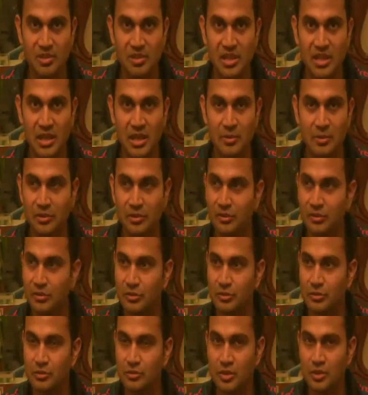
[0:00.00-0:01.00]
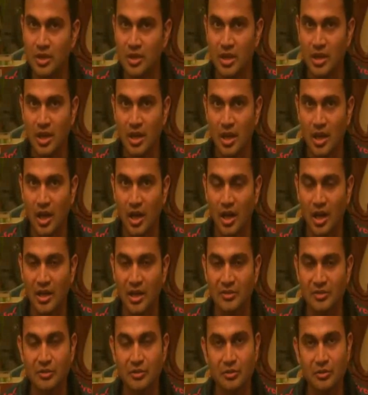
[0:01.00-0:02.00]
being able to
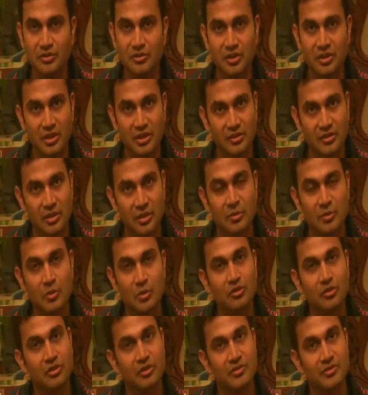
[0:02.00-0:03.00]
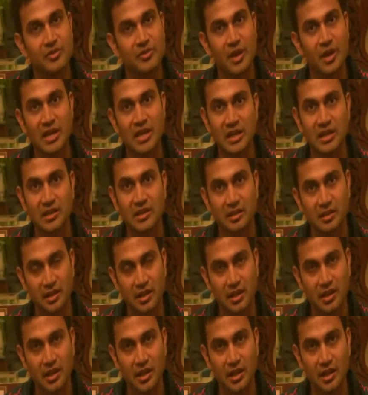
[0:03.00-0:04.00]
introduce some notion of threading
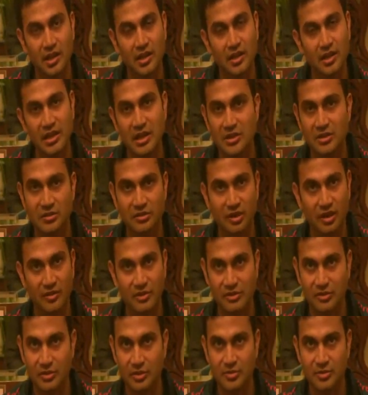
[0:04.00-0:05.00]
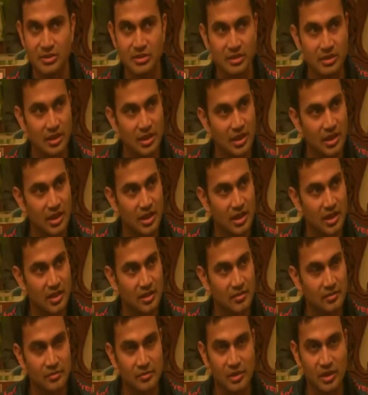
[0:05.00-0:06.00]
into JavaScript,
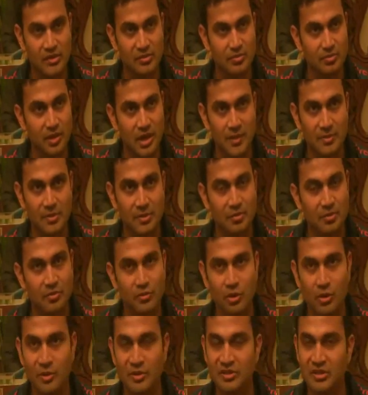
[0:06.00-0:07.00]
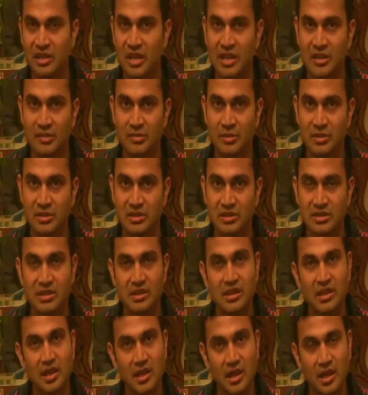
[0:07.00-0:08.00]
perhaps a performance enhancement
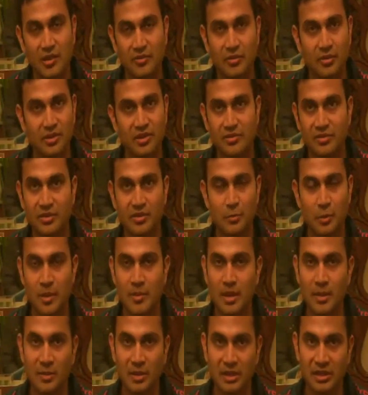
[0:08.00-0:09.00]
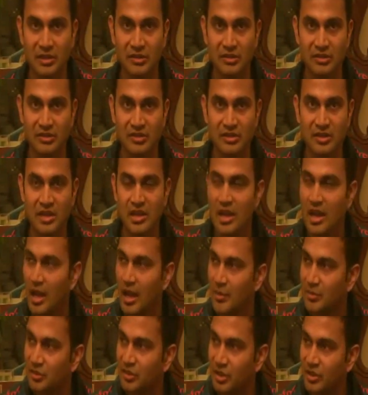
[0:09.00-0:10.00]
for different web applications.
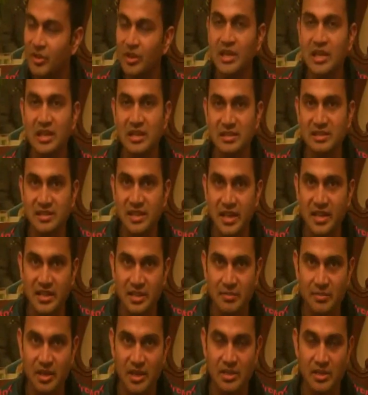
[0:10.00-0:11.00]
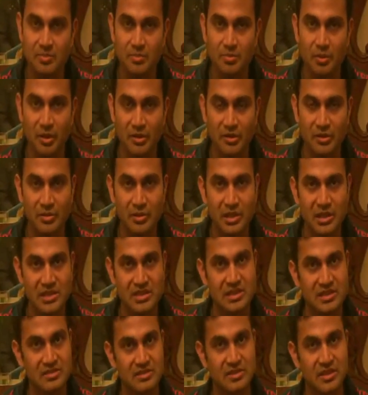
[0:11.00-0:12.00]
I'm generally excited by the
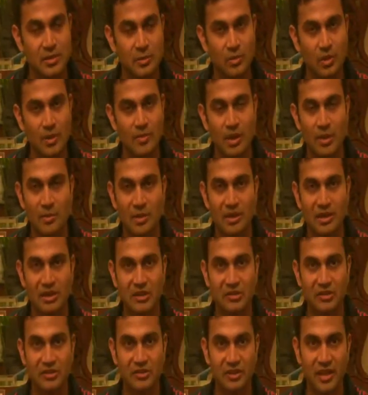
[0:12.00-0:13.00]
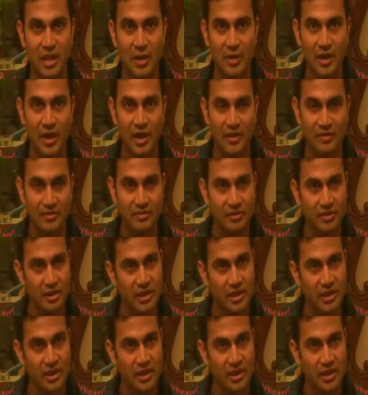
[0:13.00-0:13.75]
possibilities that web applications now have,